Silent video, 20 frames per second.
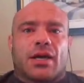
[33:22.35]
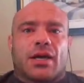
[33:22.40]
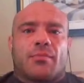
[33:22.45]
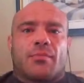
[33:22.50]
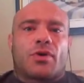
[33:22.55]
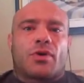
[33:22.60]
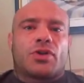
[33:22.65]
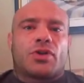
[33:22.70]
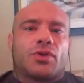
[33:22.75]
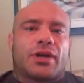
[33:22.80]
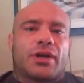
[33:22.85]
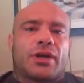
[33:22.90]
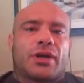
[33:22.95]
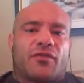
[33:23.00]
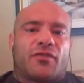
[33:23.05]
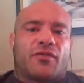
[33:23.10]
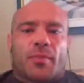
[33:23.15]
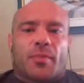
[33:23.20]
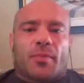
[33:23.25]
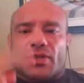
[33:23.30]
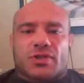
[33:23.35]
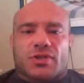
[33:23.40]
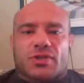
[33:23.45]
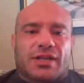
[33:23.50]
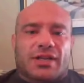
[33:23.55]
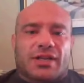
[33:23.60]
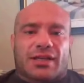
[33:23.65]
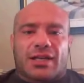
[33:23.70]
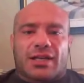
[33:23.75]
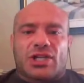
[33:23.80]
Yeah. But when you look at football
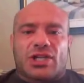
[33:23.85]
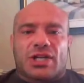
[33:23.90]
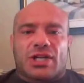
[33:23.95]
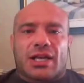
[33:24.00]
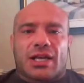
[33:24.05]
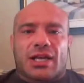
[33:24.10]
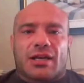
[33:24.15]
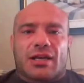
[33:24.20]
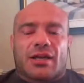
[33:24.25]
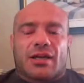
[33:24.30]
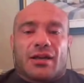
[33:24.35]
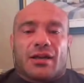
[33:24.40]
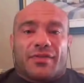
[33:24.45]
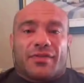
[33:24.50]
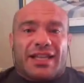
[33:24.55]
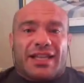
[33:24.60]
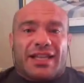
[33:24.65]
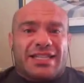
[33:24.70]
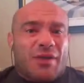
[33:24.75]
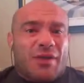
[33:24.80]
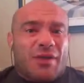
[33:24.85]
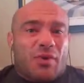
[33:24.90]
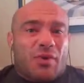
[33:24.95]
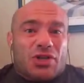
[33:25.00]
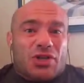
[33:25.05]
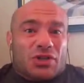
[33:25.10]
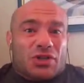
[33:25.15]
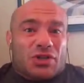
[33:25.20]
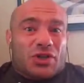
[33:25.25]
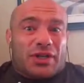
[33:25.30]
strength and conditioning, that's not
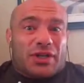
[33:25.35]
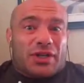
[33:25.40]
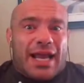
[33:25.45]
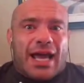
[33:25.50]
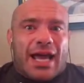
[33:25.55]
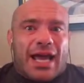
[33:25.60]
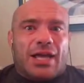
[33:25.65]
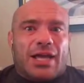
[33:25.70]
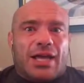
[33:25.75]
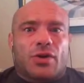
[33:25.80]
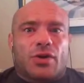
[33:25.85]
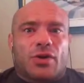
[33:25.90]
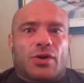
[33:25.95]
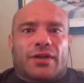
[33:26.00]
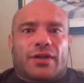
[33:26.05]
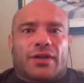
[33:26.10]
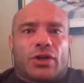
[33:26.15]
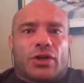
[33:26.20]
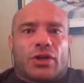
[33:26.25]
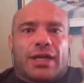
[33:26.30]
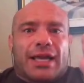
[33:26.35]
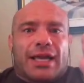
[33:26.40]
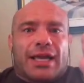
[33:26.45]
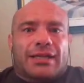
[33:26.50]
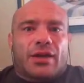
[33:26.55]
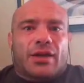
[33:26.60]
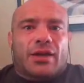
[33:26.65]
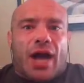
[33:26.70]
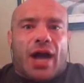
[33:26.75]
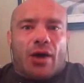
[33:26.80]
what you're looking at. You're not even looking
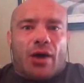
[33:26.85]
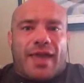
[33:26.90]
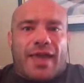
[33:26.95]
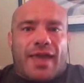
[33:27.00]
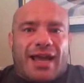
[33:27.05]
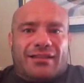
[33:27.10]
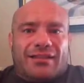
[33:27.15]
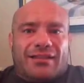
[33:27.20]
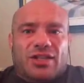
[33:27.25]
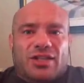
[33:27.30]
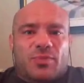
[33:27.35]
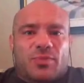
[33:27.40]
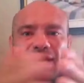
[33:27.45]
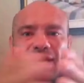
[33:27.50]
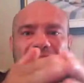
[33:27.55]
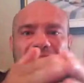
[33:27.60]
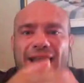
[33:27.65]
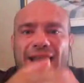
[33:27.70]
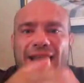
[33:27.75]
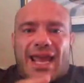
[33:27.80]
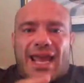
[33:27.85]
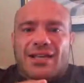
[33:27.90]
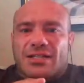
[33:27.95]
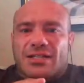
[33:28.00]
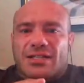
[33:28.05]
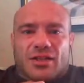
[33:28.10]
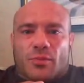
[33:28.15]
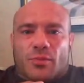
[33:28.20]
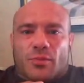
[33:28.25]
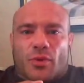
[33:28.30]
at like how the athletes begin and
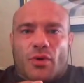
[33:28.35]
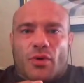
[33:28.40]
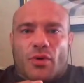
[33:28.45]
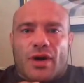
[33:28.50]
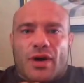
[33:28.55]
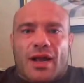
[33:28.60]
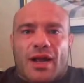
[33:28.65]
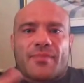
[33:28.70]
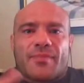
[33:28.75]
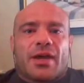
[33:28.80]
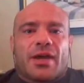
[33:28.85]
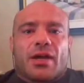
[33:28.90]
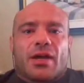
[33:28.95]
end in their program.